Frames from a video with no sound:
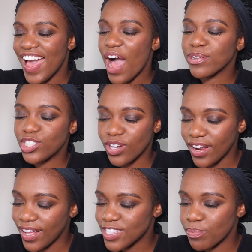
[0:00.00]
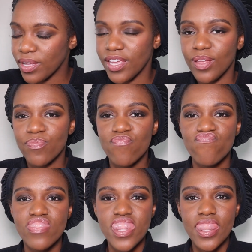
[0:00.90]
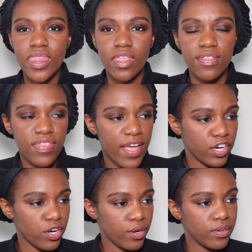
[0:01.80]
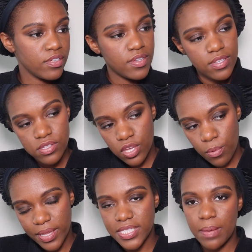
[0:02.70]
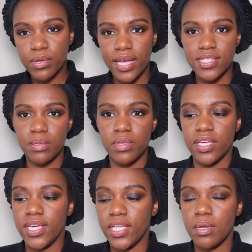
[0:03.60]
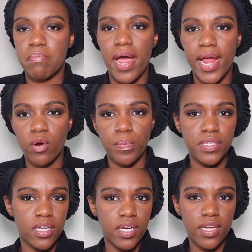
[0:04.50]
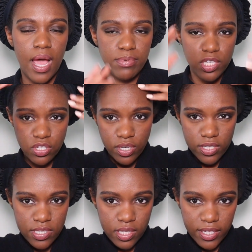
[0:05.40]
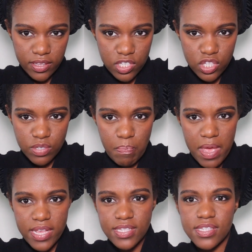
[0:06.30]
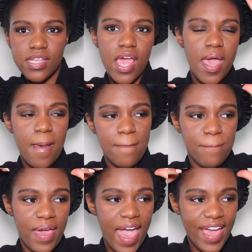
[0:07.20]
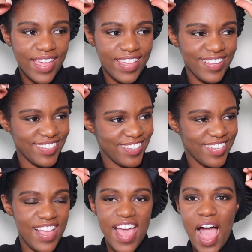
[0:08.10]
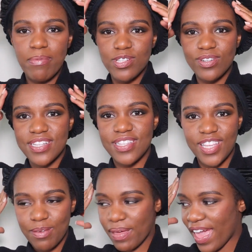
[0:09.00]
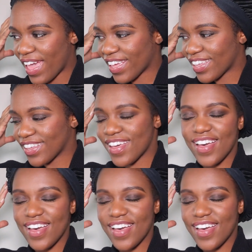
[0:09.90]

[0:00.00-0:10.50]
I was trying not to be that girl. So by the time you guys see me again, my hair will be done. I'm just gonna slick this mess back. I'm just gonna slick it back,